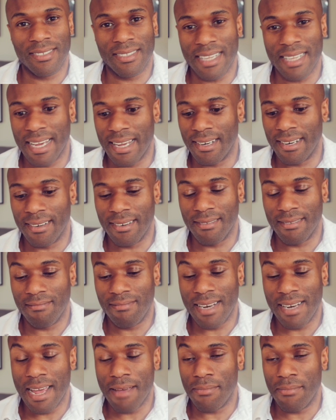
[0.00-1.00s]
then
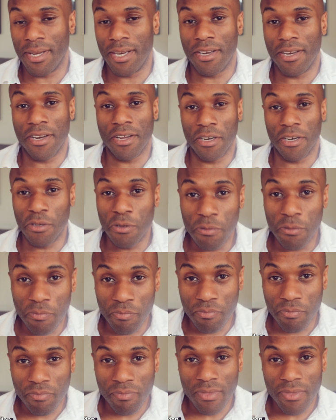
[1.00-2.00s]
let me know.
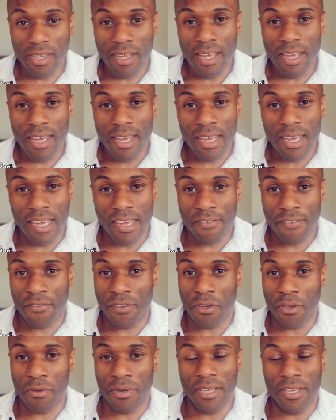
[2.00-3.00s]
If
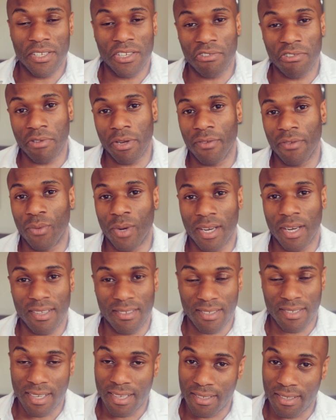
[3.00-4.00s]
you disagree with what I
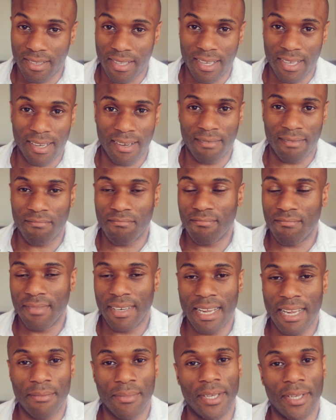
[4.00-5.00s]
said, then
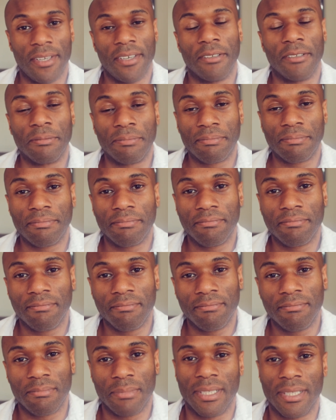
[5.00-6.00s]
let me know.
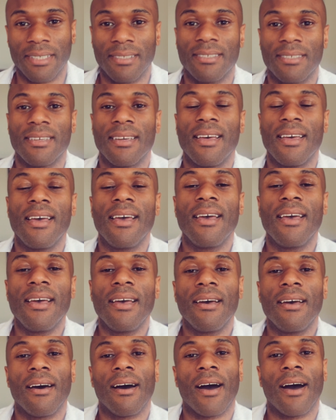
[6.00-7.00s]
But
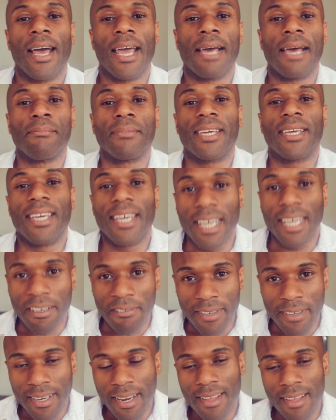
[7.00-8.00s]
I am
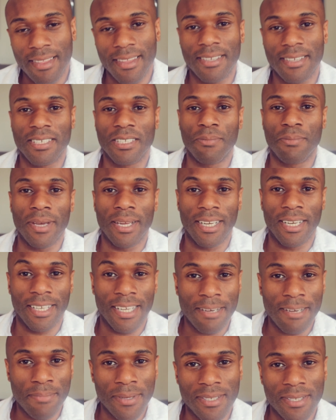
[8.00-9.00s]
Kieren. This has been an
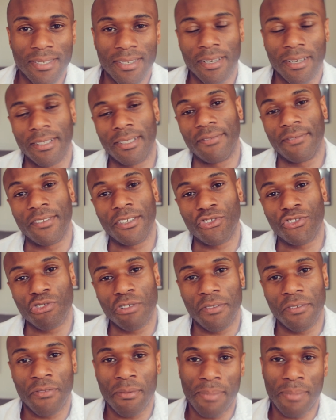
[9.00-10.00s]
episode of The
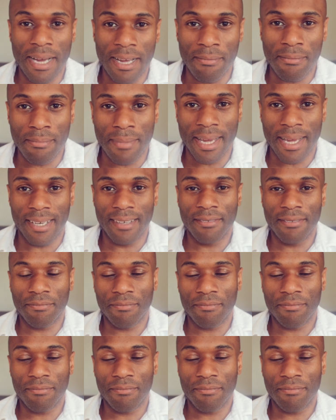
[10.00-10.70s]
Truth About Men.